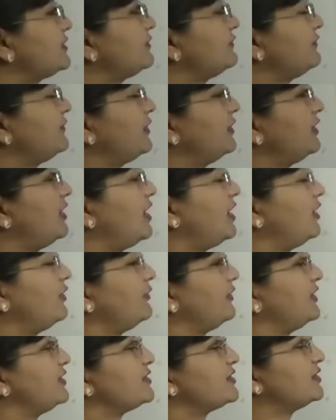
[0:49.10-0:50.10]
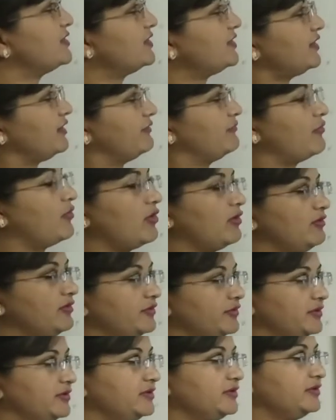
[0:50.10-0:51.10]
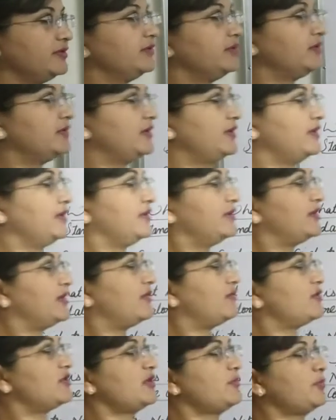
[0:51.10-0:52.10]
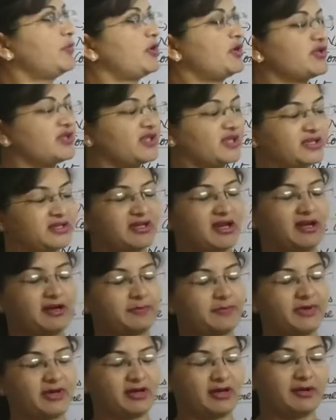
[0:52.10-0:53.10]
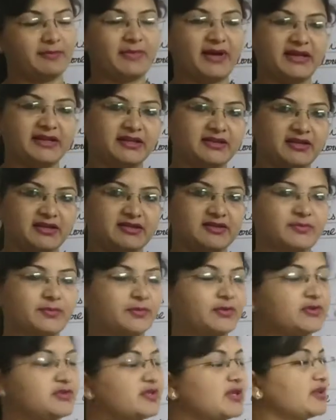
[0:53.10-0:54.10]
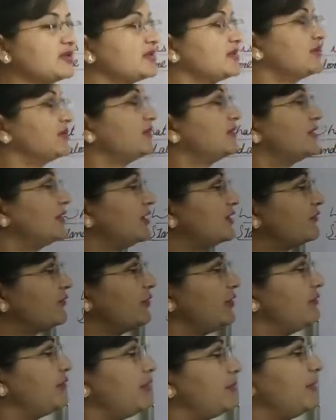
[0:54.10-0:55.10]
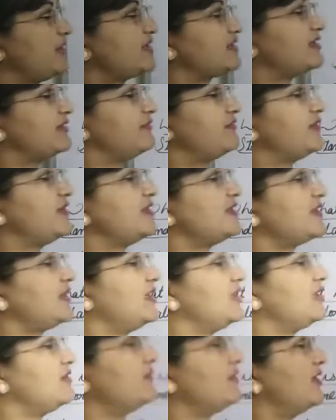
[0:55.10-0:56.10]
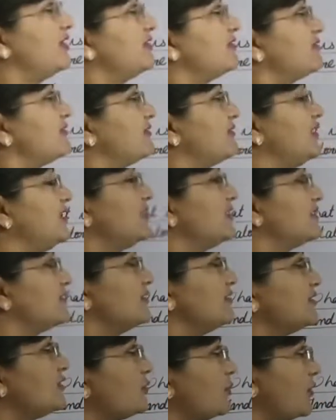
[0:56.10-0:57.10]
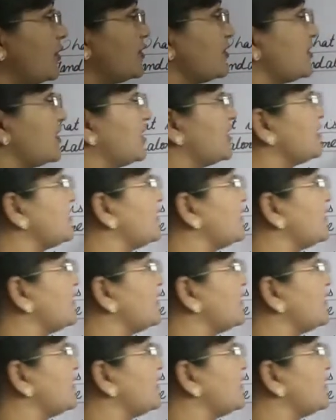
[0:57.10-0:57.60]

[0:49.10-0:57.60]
of all, how internet evolved. There was a project DARPA, America's project. Its full form is Defense Advanced Research Project